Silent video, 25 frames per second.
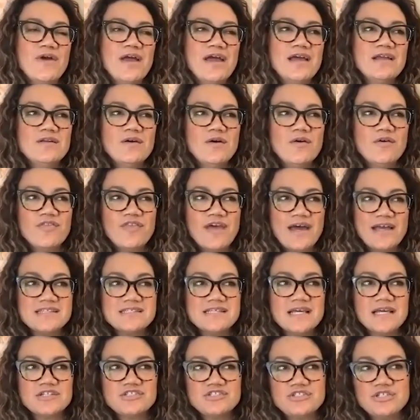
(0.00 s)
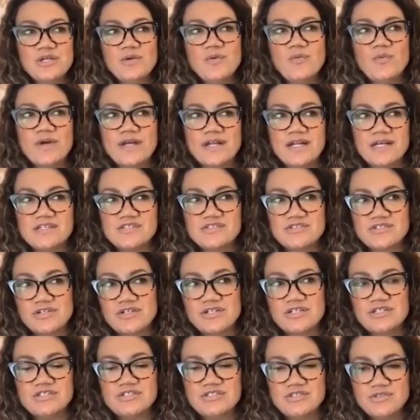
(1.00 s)
and that's actually when I
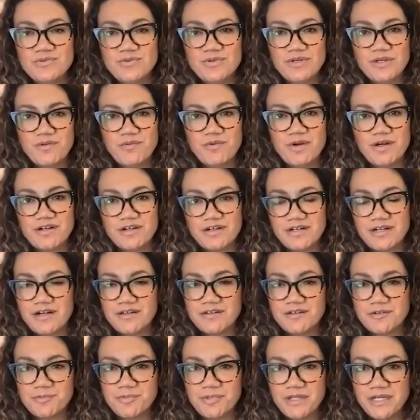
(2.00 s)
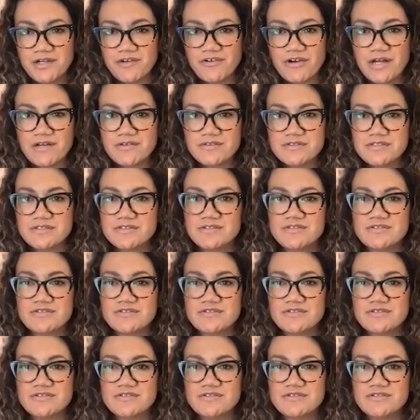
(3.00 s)
started doing watercolor playgrounds.